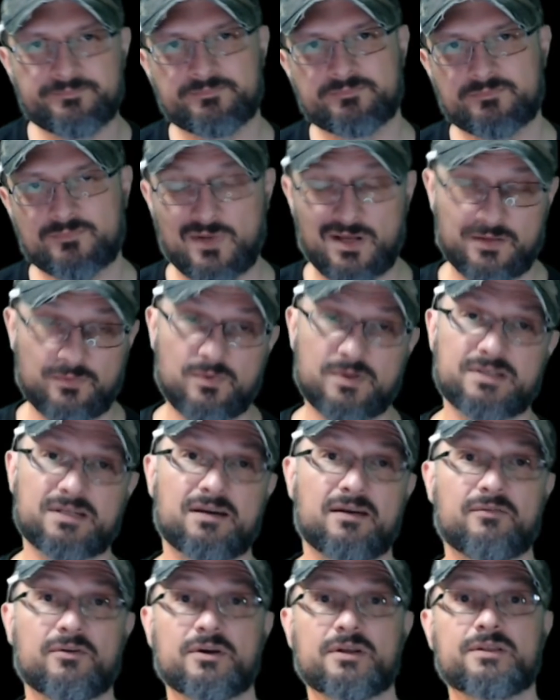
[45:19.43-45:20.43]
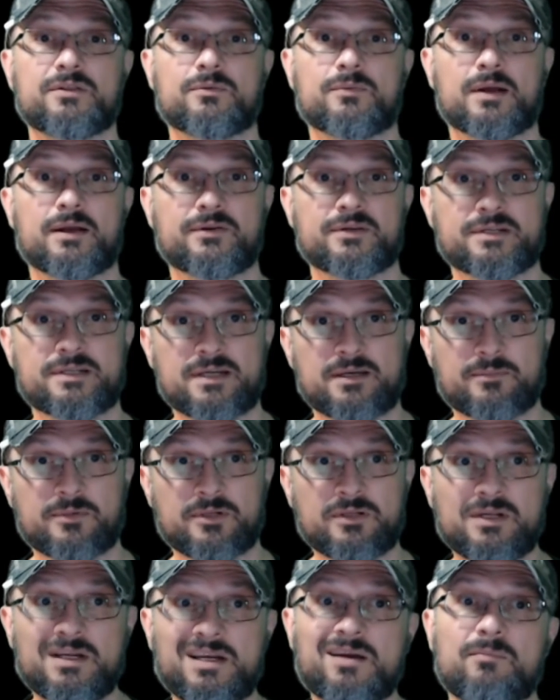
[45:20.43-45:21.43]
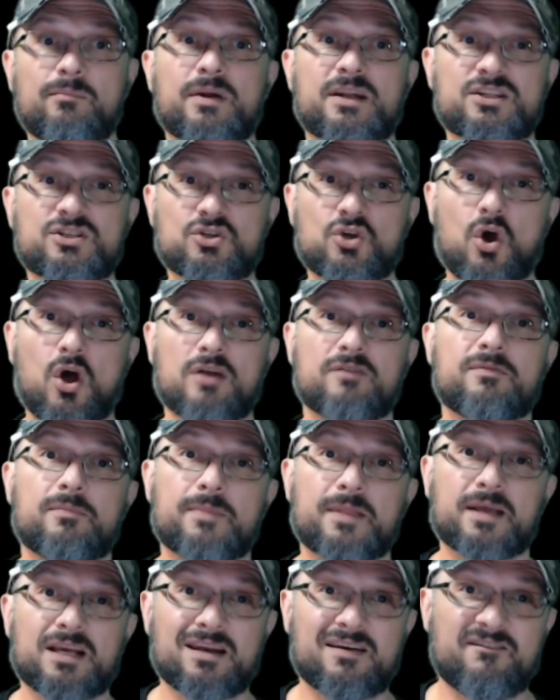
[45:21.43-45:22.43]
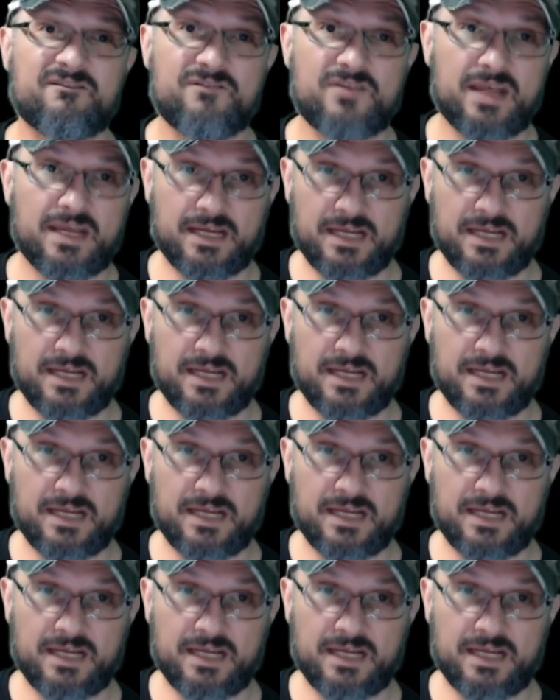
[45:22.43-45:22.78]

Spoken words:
Well, it wasn't ever in the routing table, but it's gone from the config.